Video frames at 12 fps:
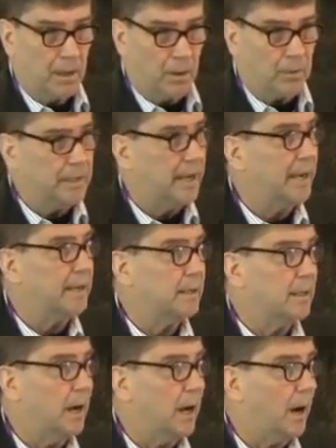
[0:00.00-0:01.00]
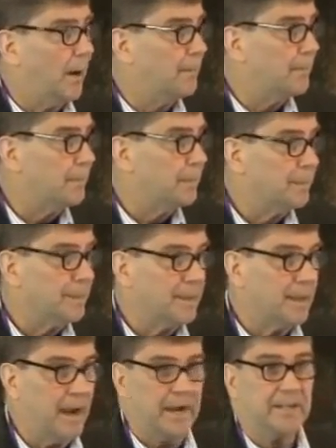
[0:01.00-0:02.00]
Okay, uh,
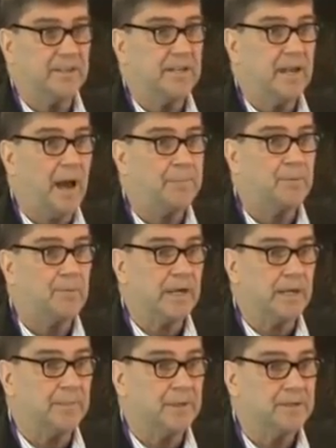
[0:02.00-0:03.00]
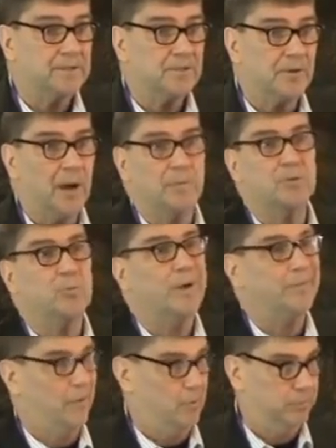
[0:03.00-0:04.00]
and it didn't happen with Amy. So that was
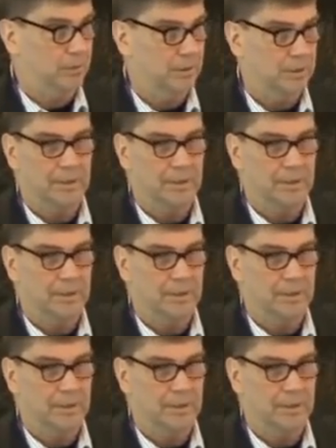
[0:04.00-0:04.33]
with Oprah.